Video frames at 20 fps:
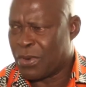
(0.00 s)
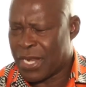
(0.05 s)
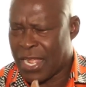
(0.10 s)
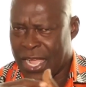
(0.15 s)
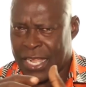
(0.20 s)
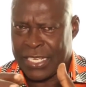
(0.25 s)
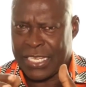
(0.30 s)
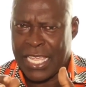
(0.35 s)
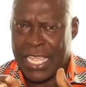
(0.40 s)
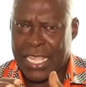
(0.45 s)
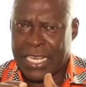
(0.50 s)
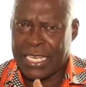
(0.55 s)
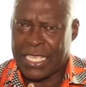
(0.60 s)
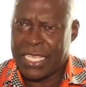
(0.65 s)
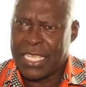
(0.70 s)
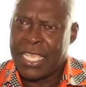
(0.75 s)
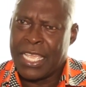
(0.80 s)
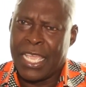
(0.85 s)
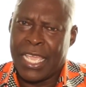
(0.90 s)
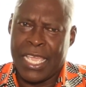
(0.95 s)
without
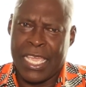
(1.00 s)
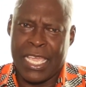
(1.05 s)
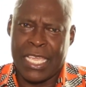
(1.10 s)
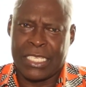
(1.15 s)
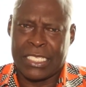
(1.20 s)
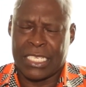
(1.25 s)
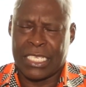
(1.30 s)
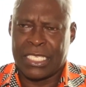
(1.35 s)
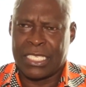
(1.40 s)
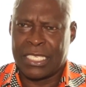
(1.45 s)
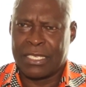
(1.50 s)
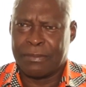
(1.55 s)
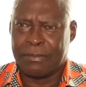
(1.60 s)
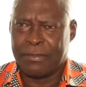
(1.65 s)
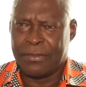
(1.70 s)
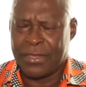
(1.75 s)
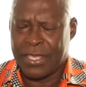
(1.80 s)
any hitches,